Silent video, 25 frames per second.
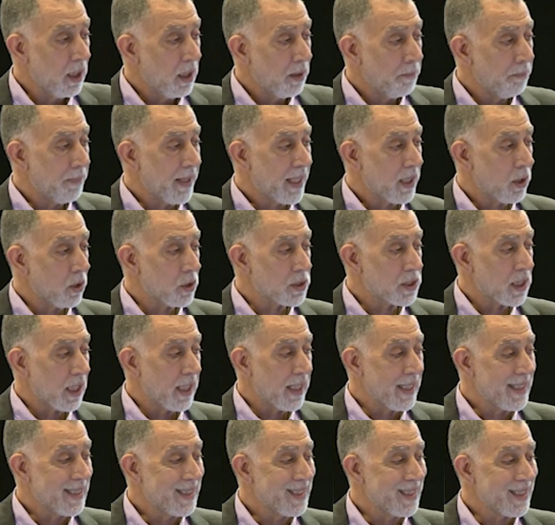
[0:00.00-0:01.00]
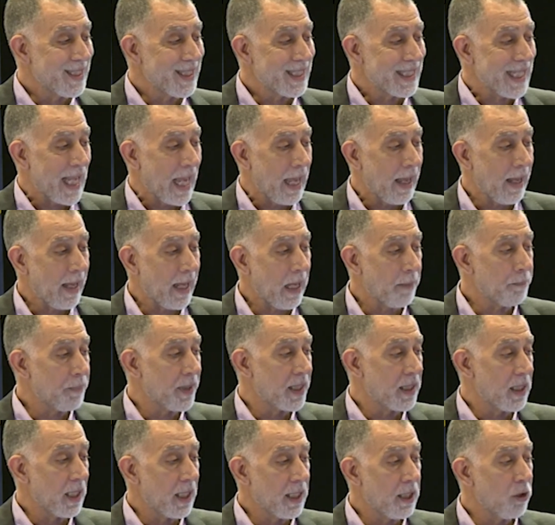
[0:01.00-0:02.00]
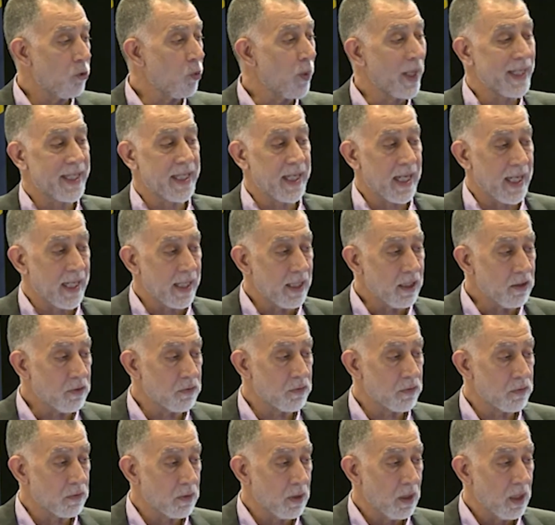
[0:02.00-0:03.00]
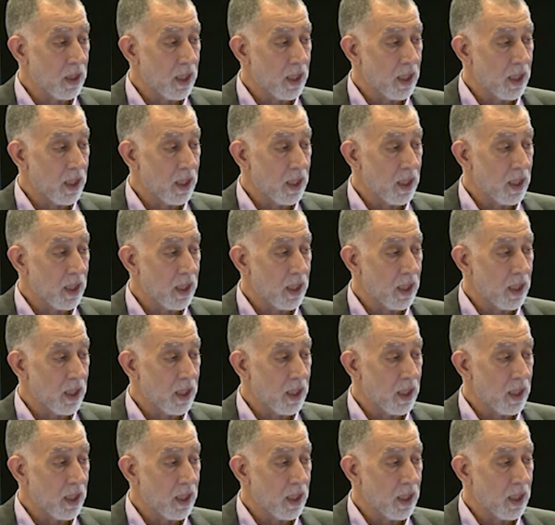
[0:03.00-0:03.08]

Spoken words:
because it didn't happen in one night.